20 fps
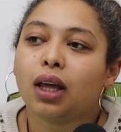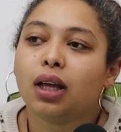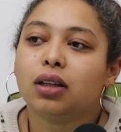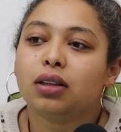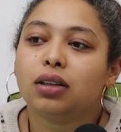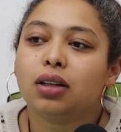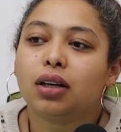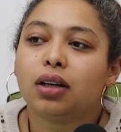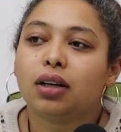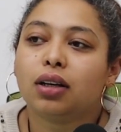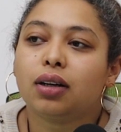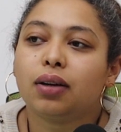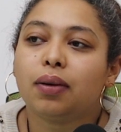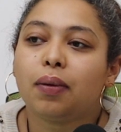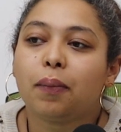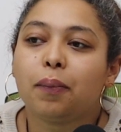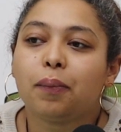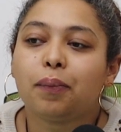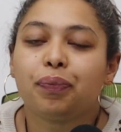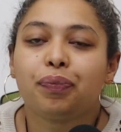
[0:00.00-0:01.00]
The
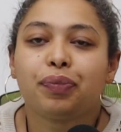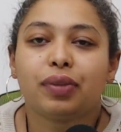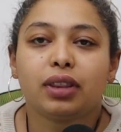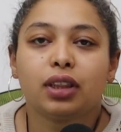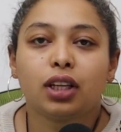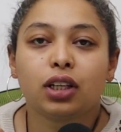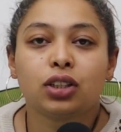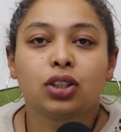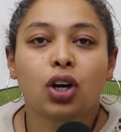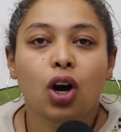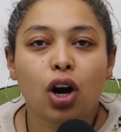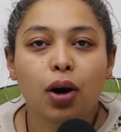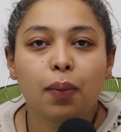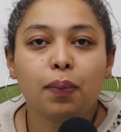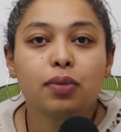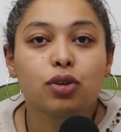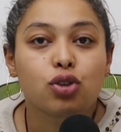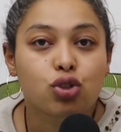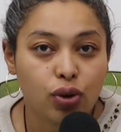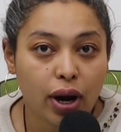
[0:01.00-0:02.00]
the
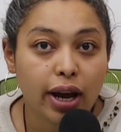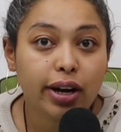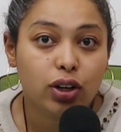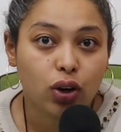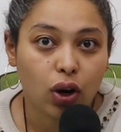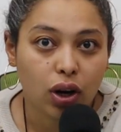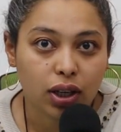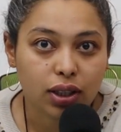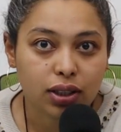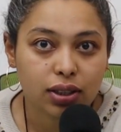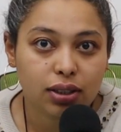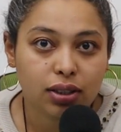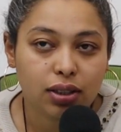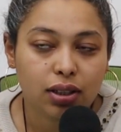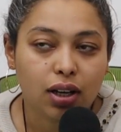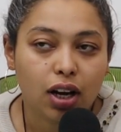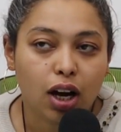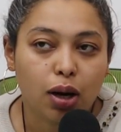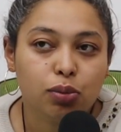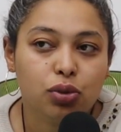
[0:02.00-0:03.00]
term dreadlocks
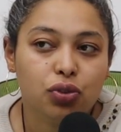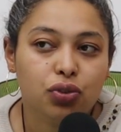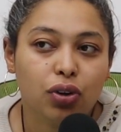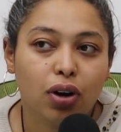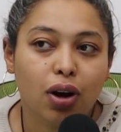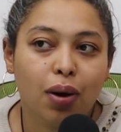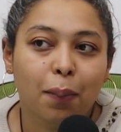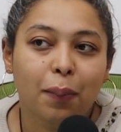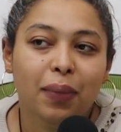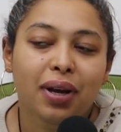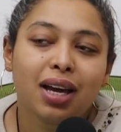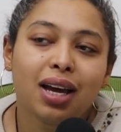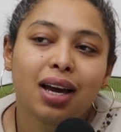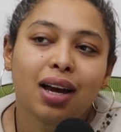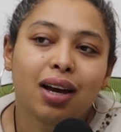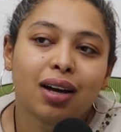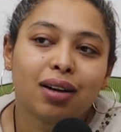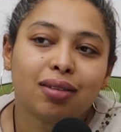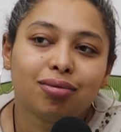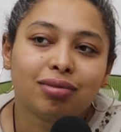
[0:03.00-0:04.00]
comes from
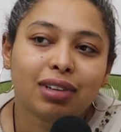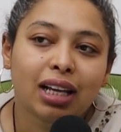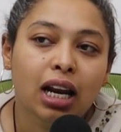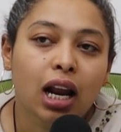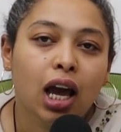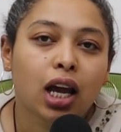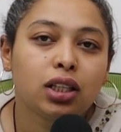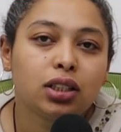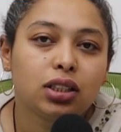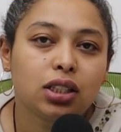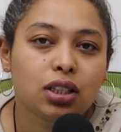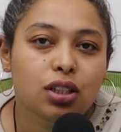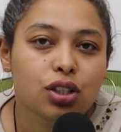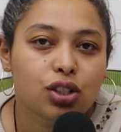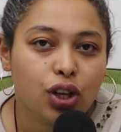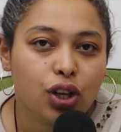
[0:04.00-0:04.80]
the 19th